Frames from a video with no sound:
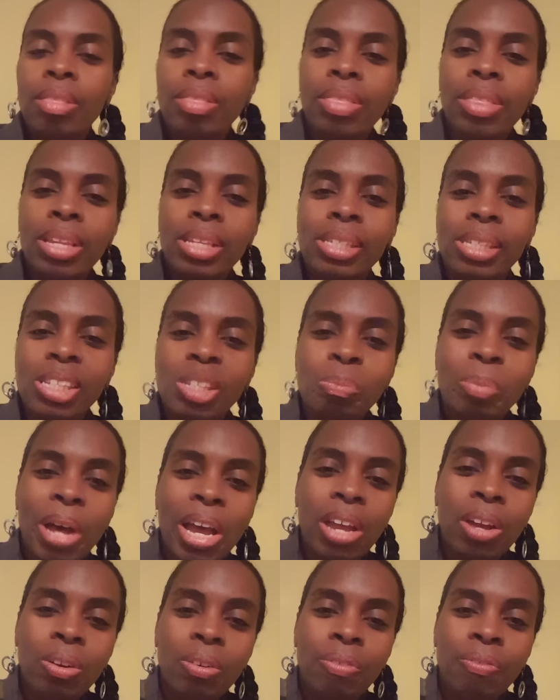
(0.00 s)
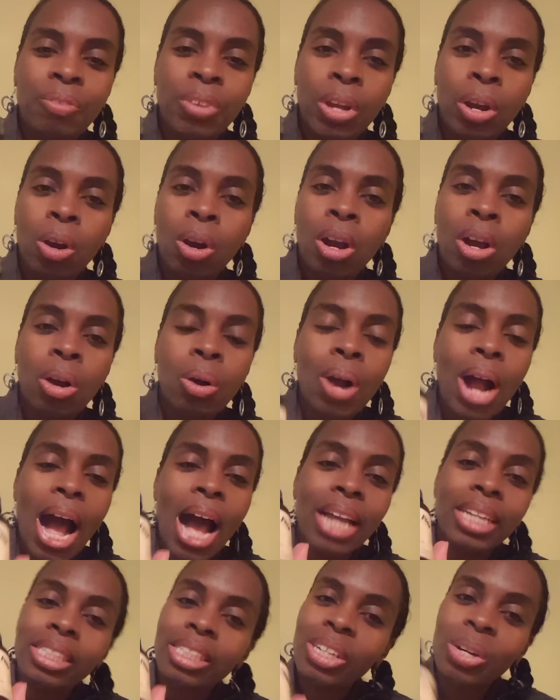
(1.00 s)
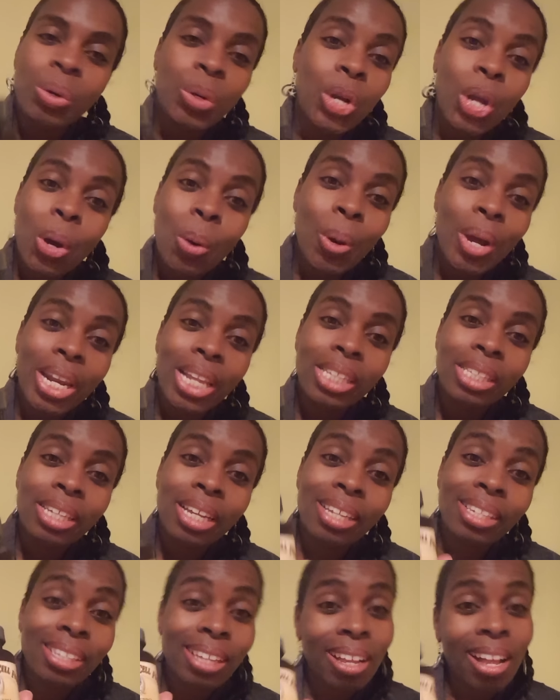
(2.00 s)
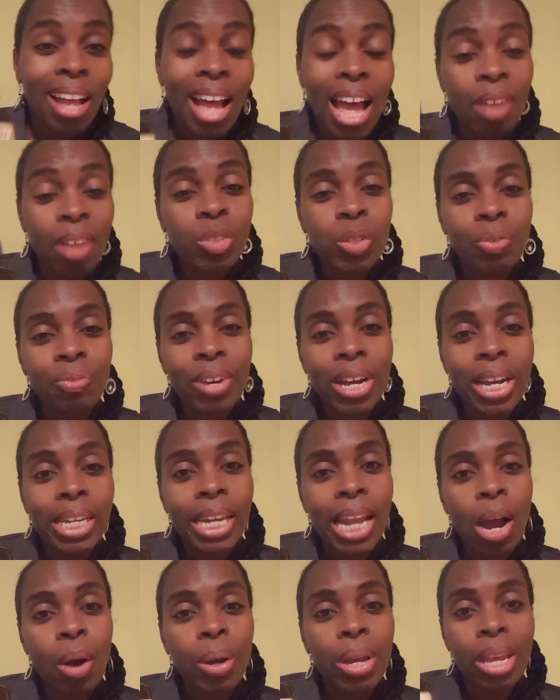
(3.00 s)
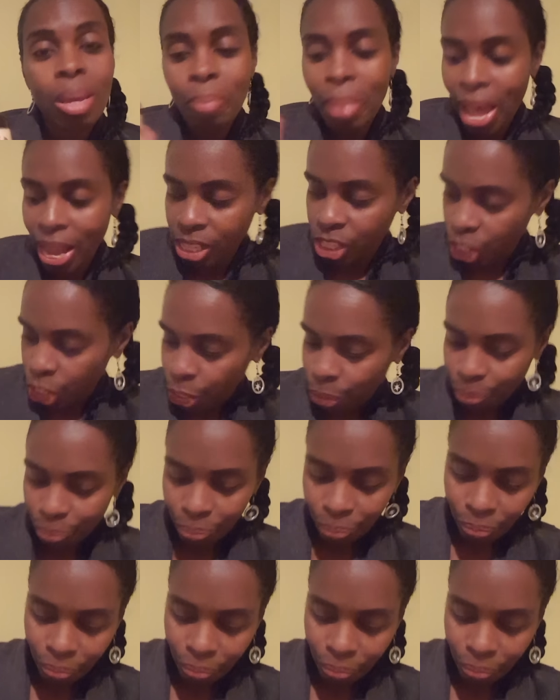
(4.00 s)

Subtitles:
This is BioFero. I don't know what it does. I'll have to find out and get back to you.